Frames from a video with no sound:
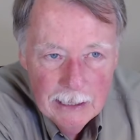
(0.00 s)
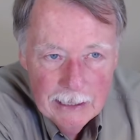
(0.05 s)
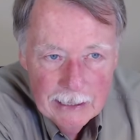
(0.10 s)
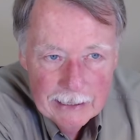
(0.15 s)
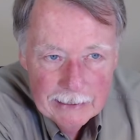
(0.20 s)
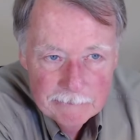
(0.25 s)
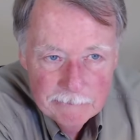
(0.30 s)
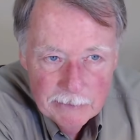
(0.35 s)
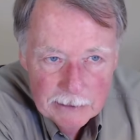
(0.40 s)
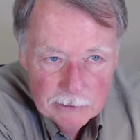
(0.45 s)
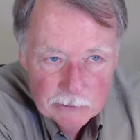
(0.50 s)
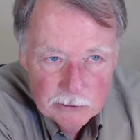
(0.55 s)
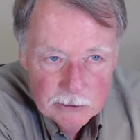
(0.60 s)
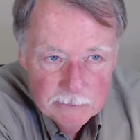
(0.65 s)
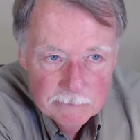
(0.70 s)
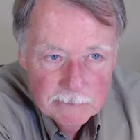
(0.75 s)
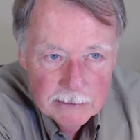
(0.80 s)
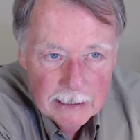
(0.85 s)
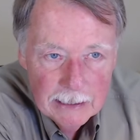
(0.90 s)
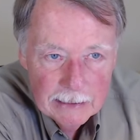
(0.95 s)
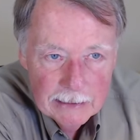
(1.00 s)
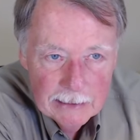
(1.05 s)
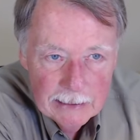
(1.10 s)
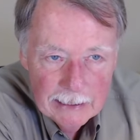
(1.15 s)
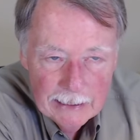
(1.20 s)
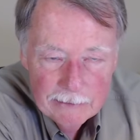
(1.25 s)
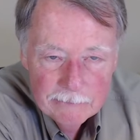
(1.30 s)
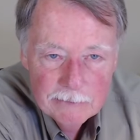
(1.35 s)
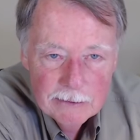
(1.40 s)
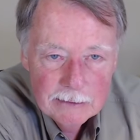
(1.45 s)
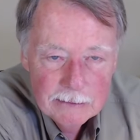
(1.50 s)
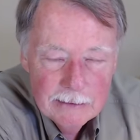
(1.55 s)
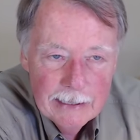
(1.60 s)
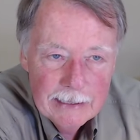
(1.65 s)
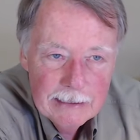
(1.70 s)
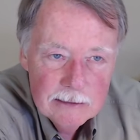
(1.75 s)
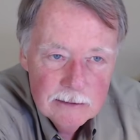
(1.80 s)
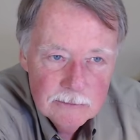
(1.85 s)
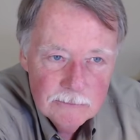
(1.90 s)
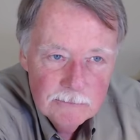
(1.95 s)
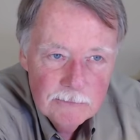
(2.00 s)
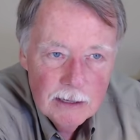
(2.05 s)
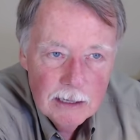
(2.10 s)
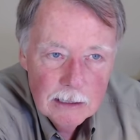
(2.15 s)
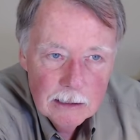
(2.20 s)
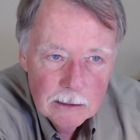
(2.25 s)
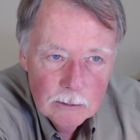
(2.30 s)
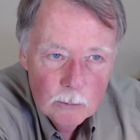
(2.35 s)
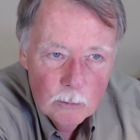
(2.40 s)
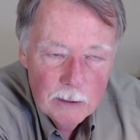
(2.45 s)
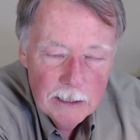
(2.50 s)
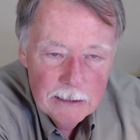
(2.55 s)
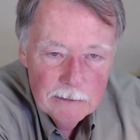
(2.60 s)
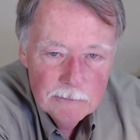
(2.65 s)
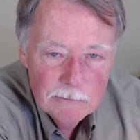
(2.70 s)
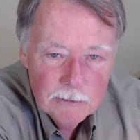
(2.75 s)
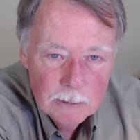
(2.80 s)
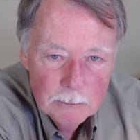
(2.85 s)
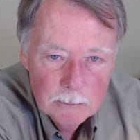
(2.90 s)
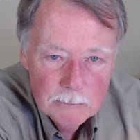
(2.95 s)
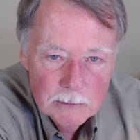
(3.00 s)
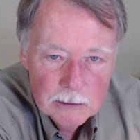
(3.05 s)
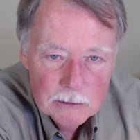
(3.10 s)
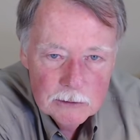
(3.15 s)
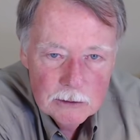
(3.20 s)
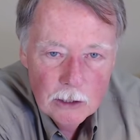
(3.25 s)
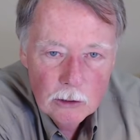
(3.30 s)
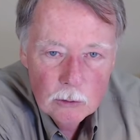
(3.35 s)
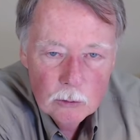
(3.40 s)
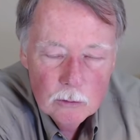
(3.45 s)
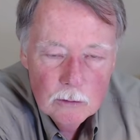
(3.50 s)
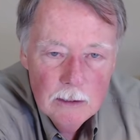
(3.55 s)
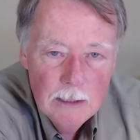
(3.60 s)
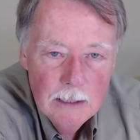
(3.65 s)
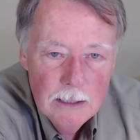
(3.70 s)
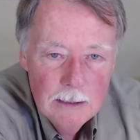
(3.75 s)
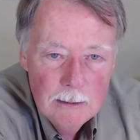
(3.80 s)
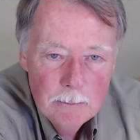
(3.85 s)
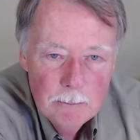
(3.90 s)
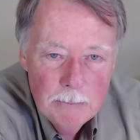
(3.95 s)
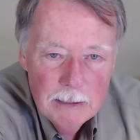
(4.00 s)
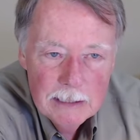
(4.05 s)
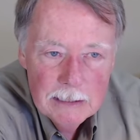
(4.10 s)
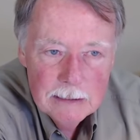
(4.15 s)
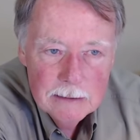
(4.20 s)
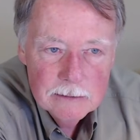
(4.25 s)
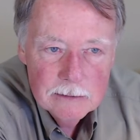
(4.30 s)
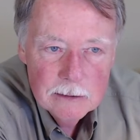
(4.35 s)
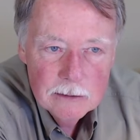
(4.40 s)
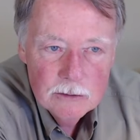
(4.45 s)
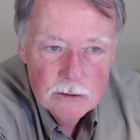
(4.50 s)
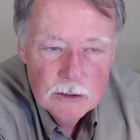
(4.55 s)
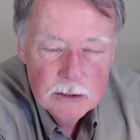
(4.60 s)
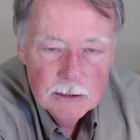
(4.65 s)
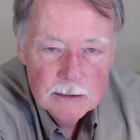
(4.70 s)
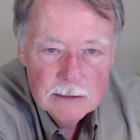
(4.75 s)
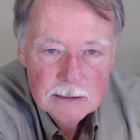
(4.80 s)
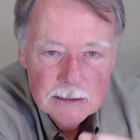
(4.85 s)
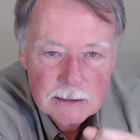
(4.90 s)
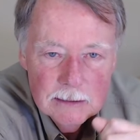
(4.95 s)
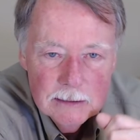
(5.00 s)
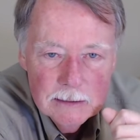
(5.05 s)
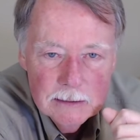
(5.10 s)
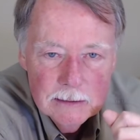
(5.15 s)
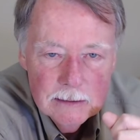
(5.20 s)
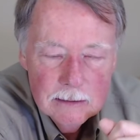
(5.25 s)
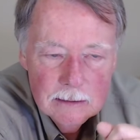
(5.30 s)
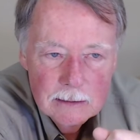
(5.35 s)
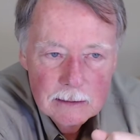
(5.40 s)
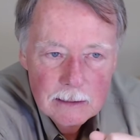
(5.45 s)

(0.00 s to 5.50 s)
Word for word: I found you've got to have the lights far away from the stone, because it just,